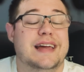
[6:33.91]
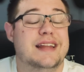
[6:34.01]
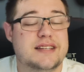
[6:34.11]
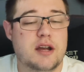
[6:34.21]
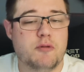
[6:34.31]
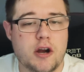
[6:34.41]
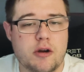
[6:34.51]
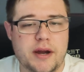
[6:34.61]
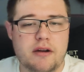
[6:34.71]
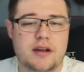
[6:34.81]
it is a rare
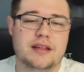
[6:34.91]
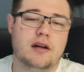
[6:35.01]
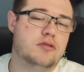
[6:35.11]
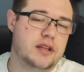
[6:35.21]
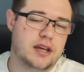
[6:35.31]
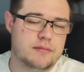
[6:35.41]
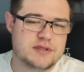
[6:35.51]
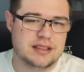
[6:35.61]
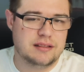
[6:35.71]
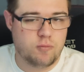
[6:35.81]
berry that only comes
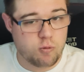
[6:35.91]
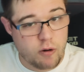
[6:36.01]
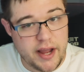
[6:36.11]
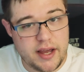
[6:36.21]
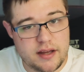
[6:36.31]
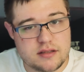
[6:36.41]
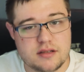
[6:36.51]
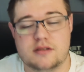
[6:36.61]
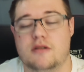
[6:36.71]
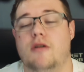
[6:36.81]
in raids,
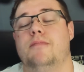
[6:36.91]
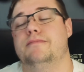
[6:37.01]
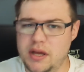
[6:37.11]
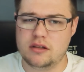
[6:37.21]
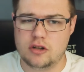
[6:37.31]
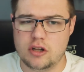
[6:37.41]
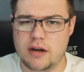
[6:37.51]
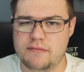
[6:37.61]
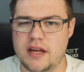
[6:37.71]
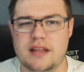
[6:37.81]
so be on the
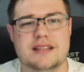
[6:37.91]
lookout for that.